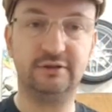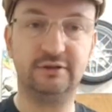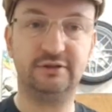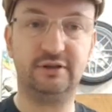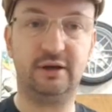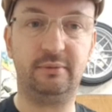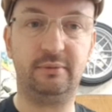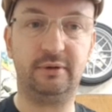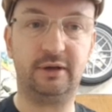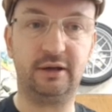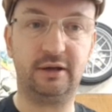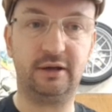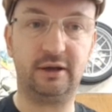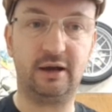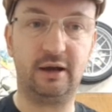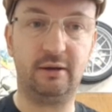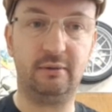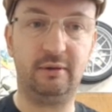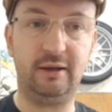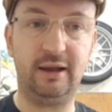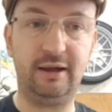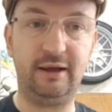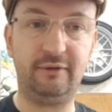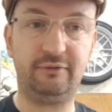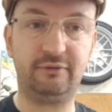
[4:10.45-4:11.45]
So we're going to go
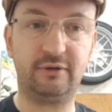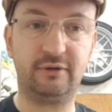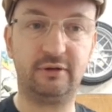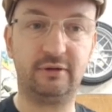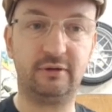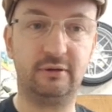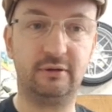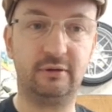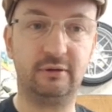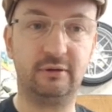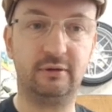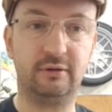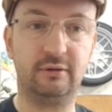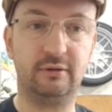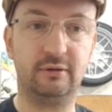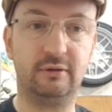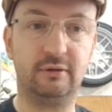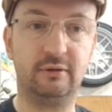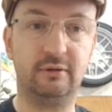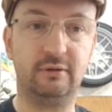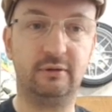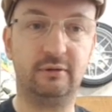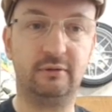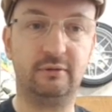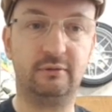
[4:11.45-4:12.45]
left,
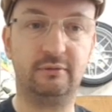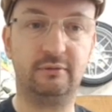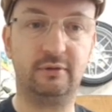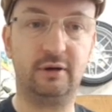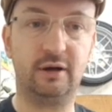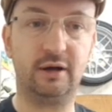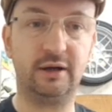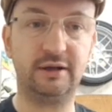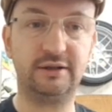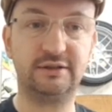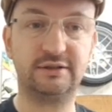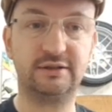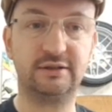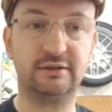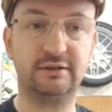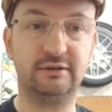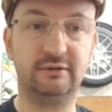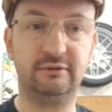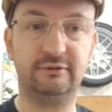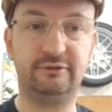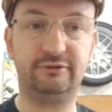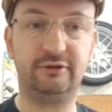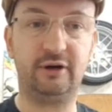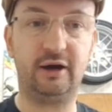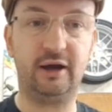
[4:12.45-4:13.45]
right,
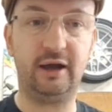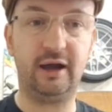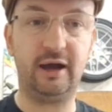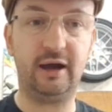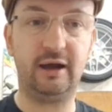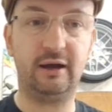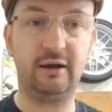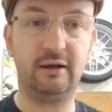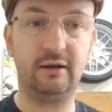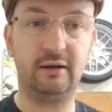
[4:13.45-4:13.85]
fire,